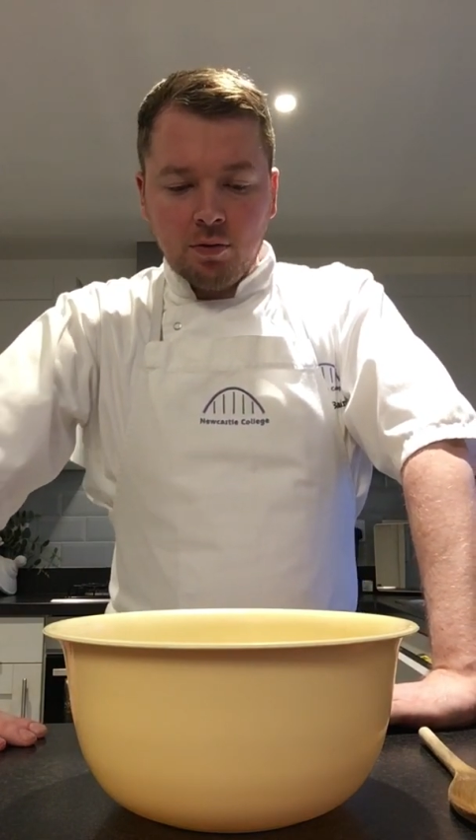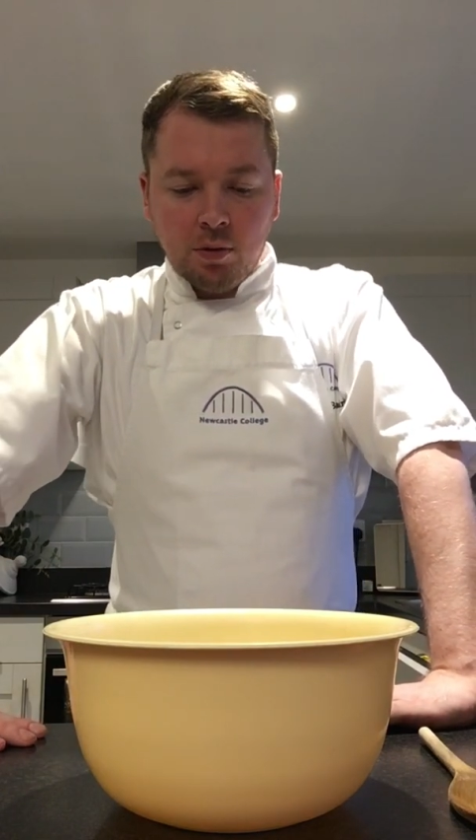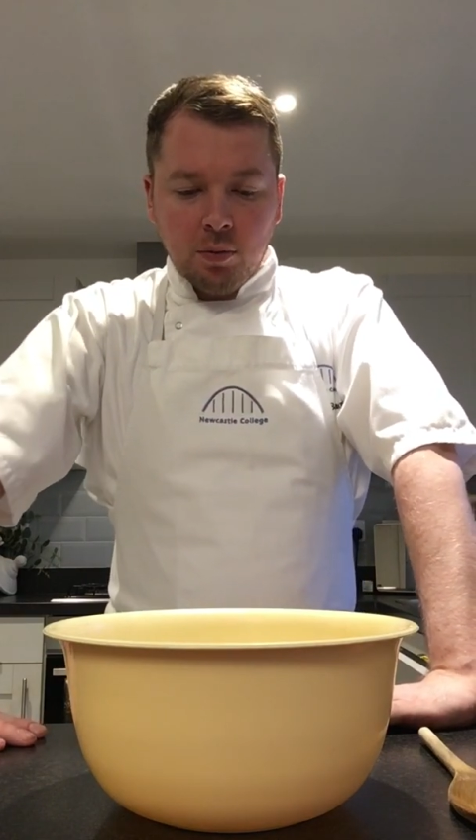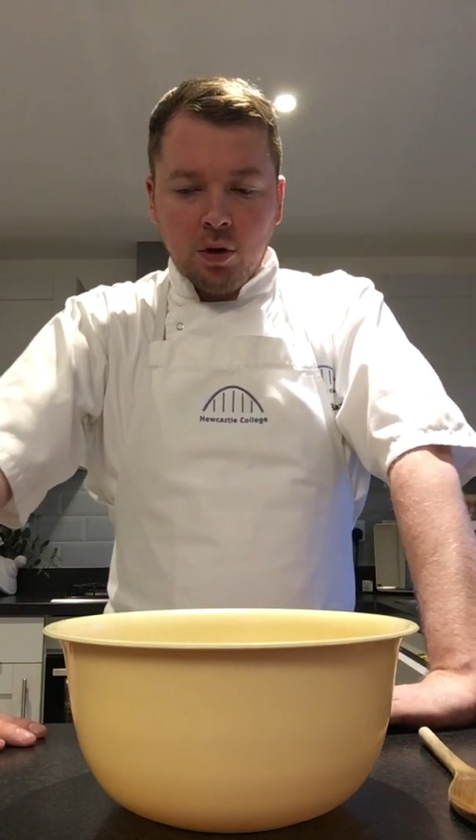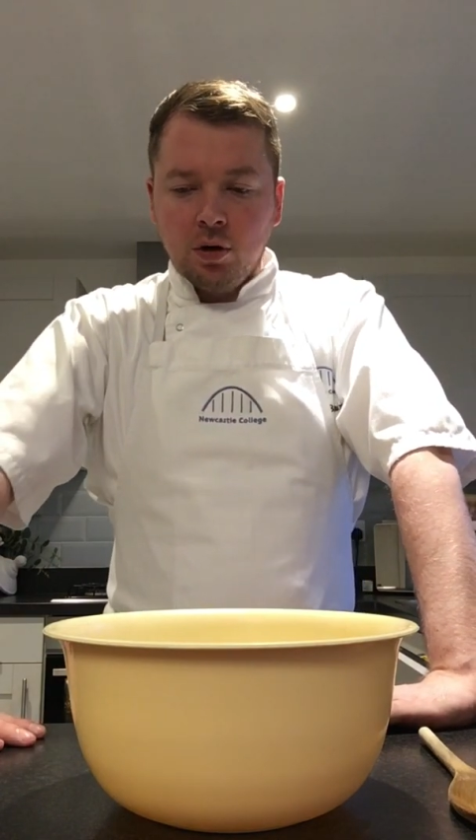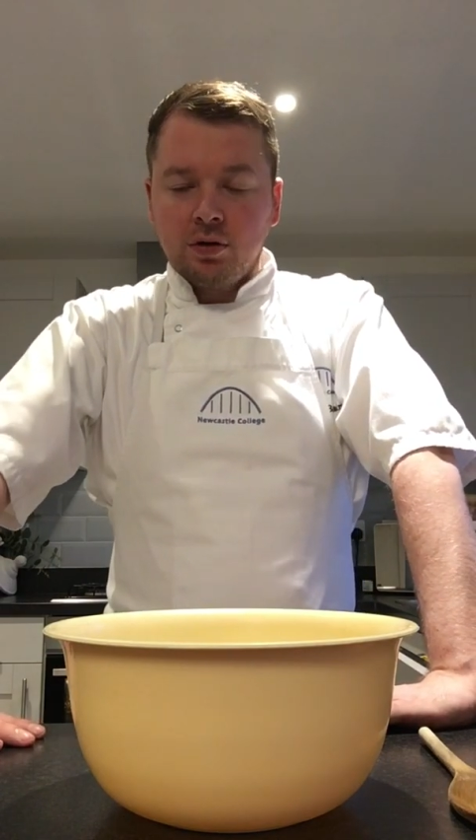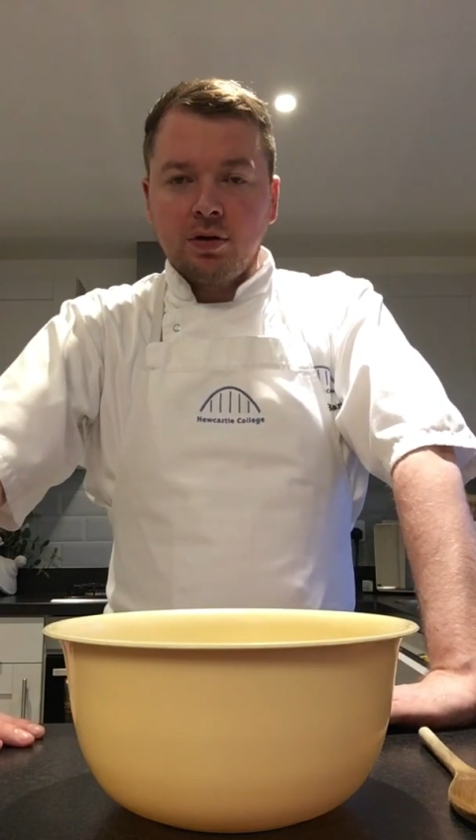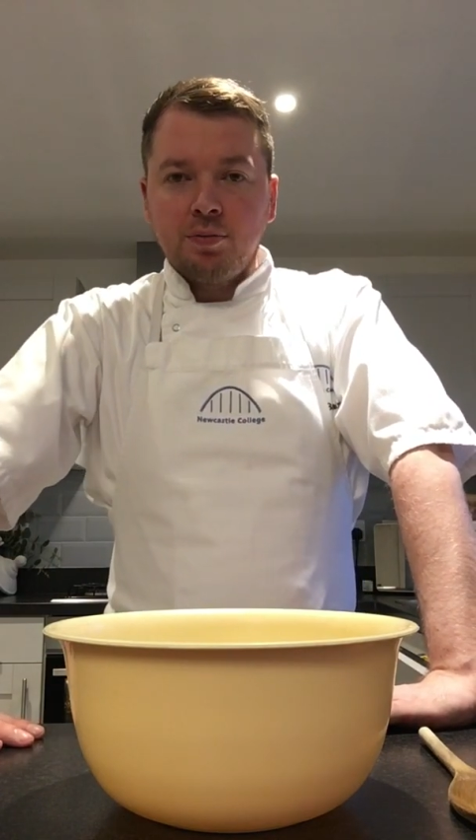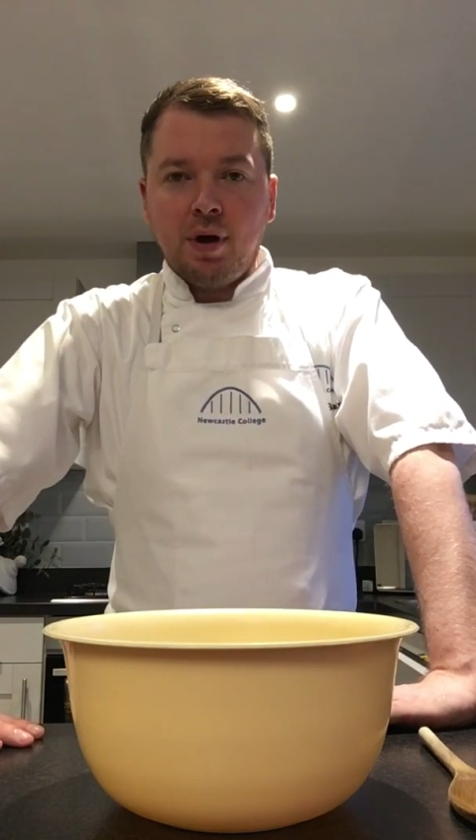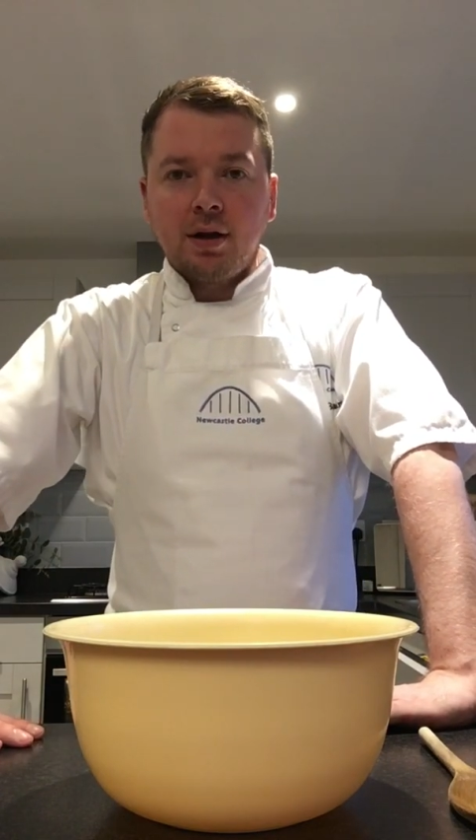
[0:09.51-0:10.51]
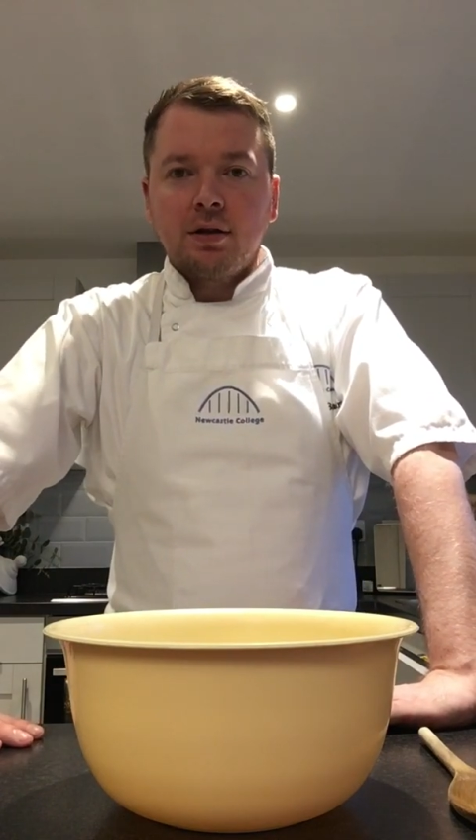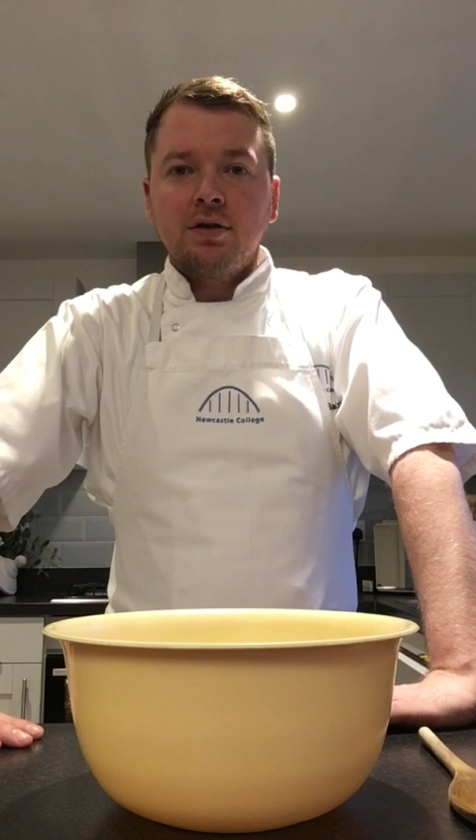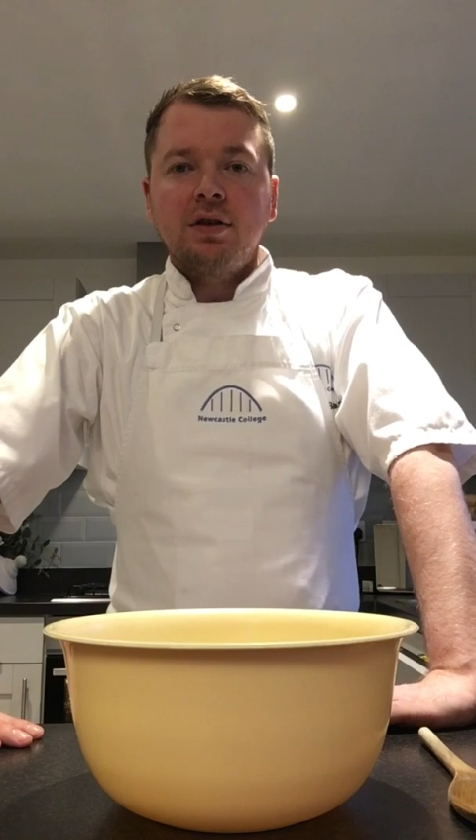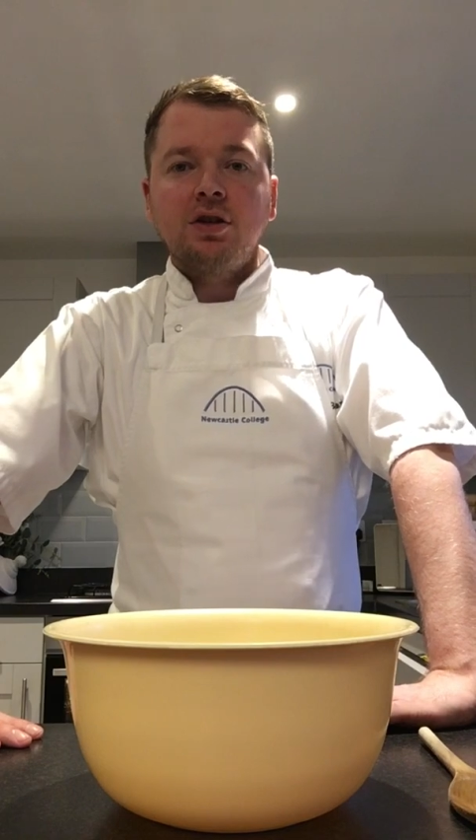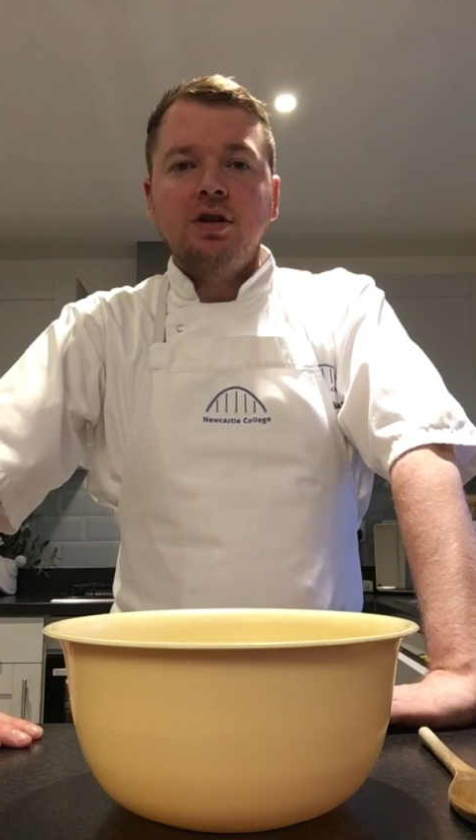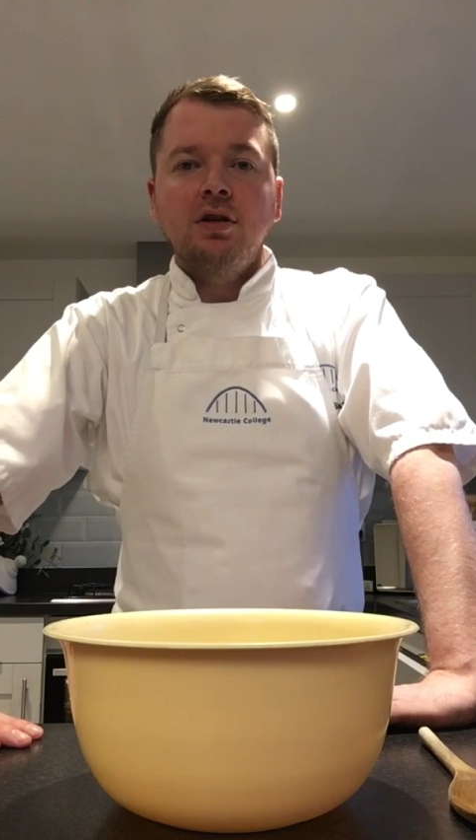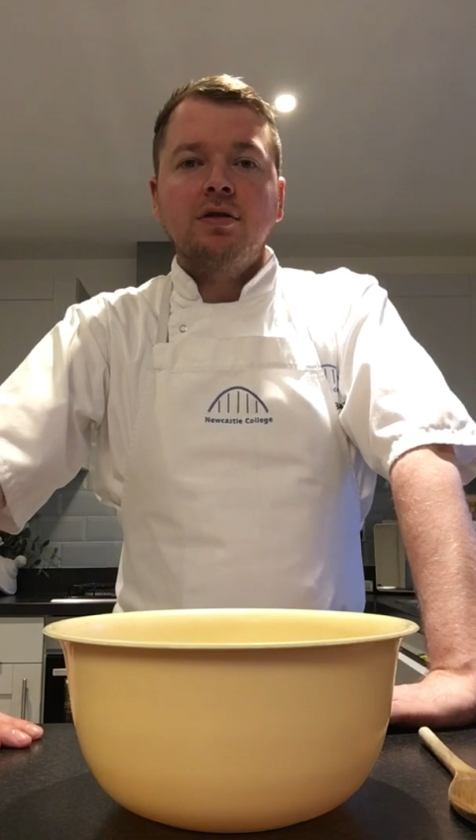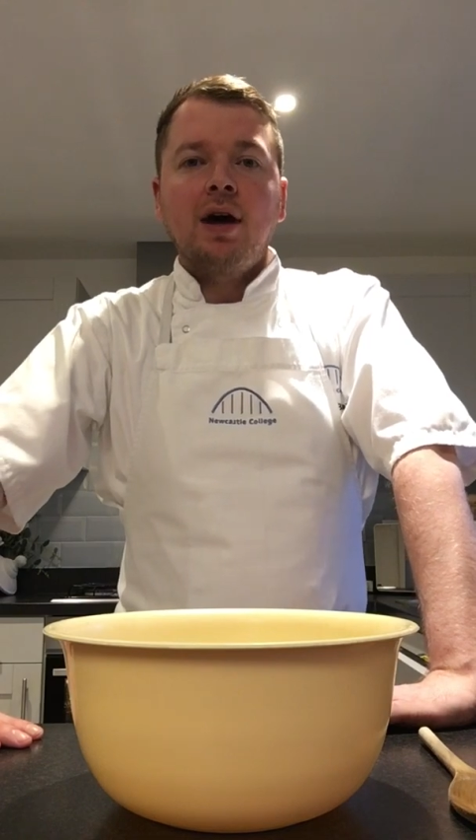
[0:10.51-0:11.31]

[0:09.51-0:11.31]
remote practical sessions,